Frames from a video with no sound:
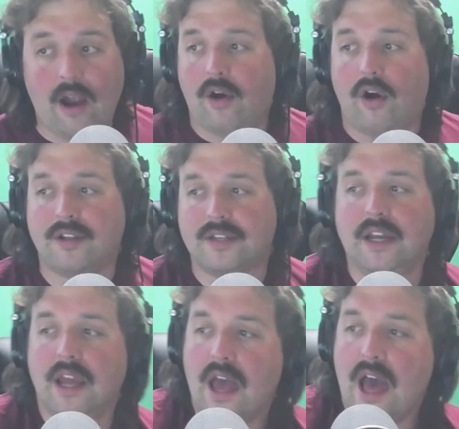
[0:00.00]
Honestly,
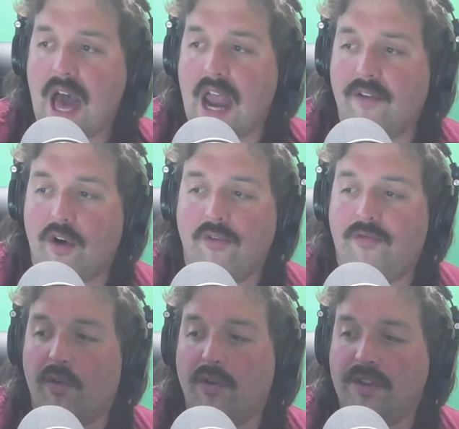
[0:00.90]
out of all
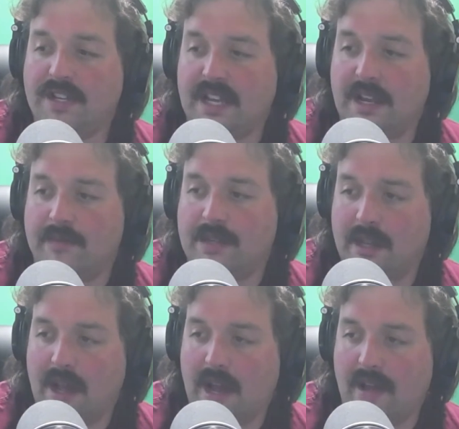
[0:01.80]
four of these teams,
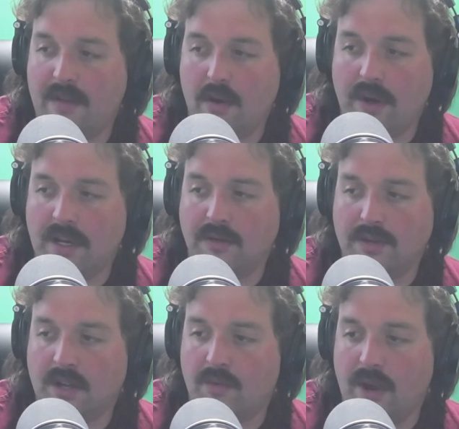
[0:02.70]
I have no idea who's
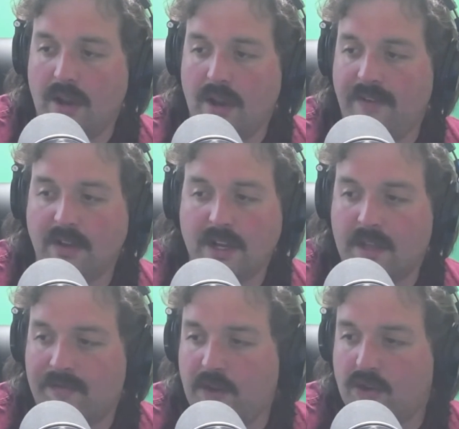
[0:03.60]
going to win. If you look at
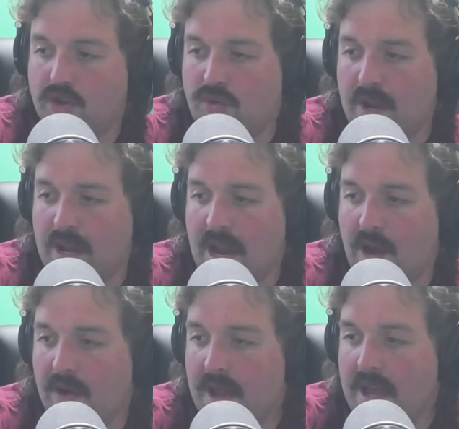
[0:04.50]
the futures right
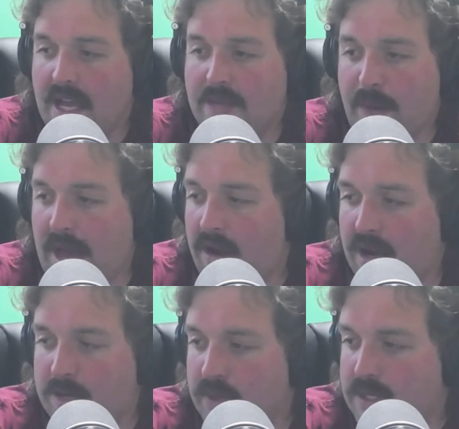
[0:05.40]
now, it's
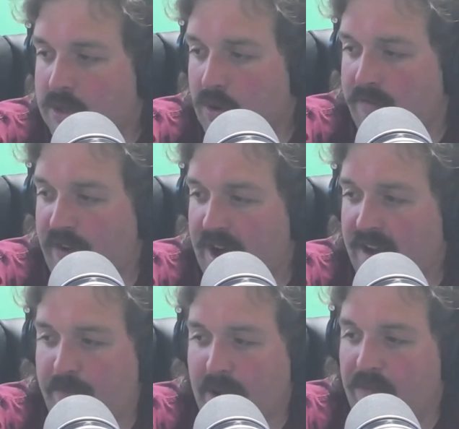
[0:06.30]
Battlehawks plus
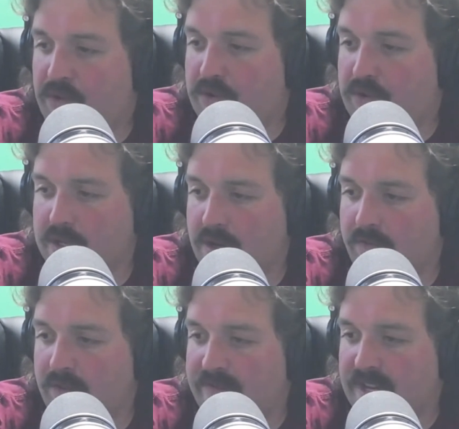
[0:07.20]
205, Panthers plus
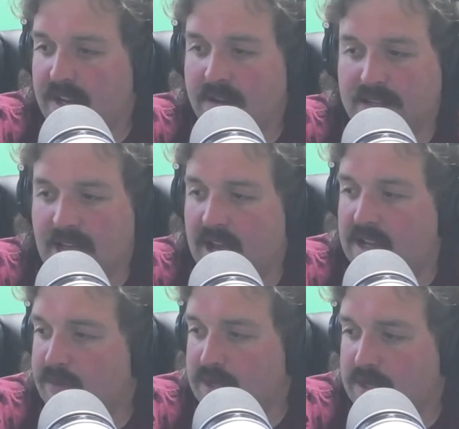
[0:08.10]
215, Stallions
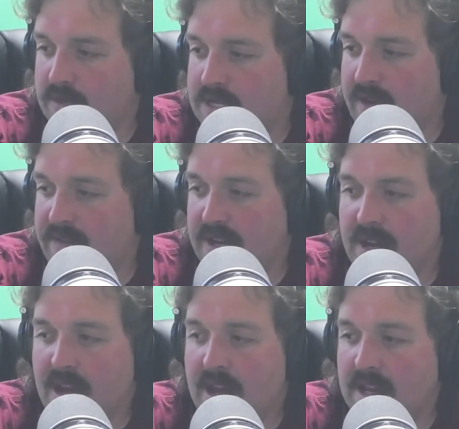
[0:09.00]
plus 270,
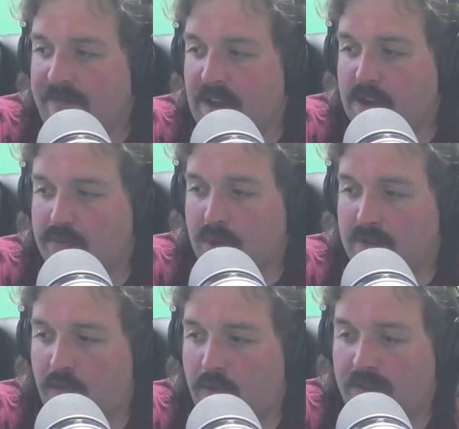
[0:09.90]
Defenders plus
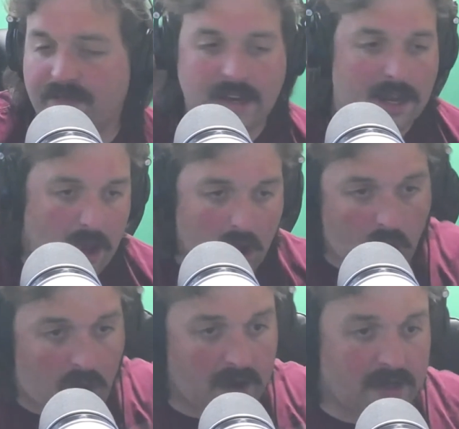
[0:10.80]
450.
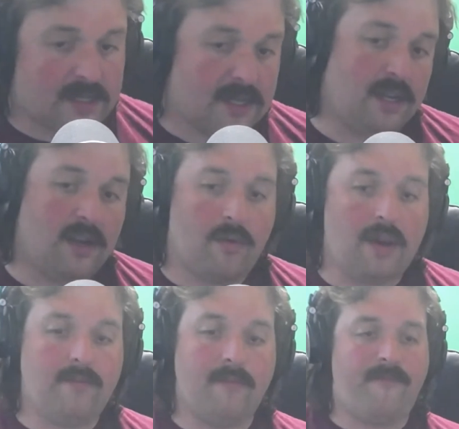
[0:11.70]
Honestly, you know
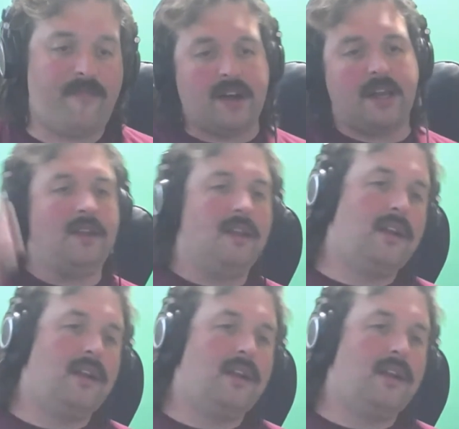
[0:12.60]
what? Fuck it.